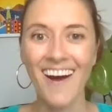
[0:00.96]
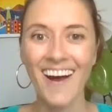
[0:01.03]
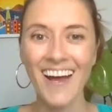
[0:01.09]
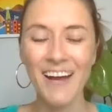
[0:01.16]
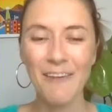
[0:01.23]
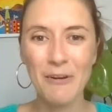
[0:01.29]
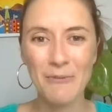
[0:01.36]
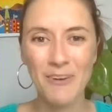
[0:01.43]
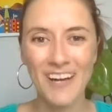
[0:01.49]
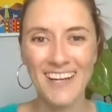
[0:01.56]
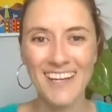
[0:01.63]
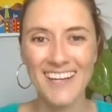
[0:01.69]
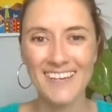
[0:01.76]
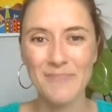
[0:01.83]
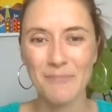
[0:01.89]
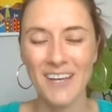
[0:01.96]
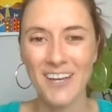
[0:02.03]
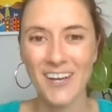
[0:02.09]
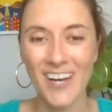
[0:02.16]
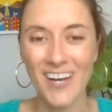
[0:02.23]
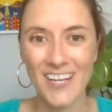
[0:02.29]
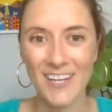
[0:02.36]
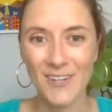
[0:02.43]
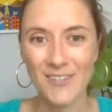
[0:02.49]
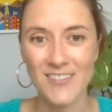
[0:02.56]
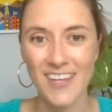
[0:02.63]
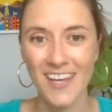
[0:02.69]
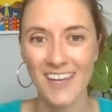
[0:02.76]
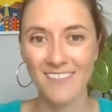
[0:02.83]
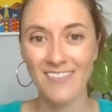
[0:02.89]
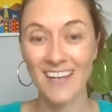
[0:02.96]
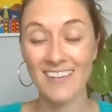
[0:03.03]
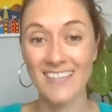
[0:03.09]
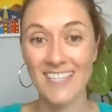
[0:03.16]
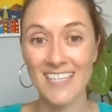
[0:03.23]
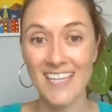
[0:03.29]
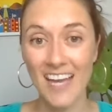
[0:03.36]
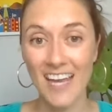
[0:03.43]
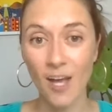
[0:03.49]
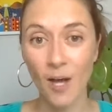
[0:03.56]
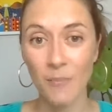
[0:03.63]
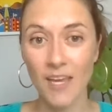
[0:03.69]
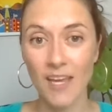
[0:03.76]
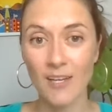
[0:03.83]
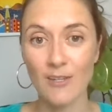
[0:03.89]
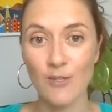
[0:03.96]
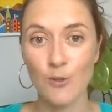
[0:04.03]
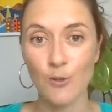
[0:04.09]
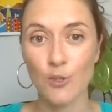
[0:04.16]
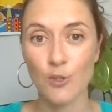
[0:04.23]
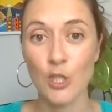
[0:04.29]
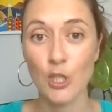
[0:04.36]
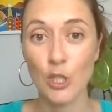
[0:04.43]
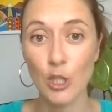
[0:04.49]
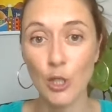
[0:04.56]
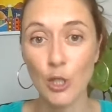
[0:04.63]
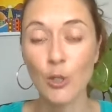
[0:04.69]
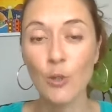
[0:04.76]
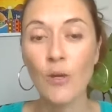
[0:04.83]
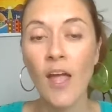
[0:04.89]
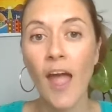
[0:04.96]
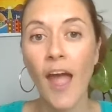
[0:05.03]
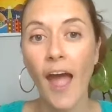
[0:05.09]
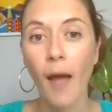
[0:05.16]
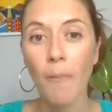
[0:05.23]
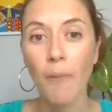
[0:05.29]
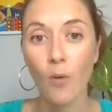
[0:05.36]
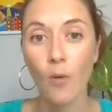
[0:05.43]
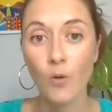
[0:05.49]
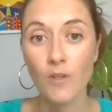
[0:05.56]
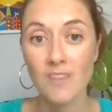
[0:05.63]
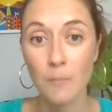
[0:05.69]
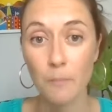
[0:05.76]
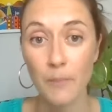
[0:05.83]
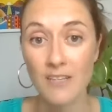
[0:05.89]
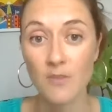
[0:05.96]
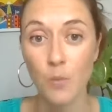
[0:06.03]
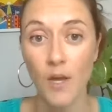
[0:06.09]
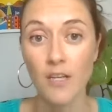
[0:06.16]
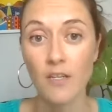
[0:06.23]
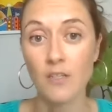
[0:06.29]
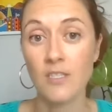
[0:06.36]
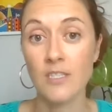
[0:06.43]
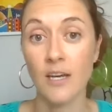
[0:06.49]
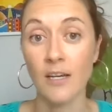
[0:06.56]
Hi everyone, it's me Heidi Hosking, and today I'm here to talk to you about what's the best way to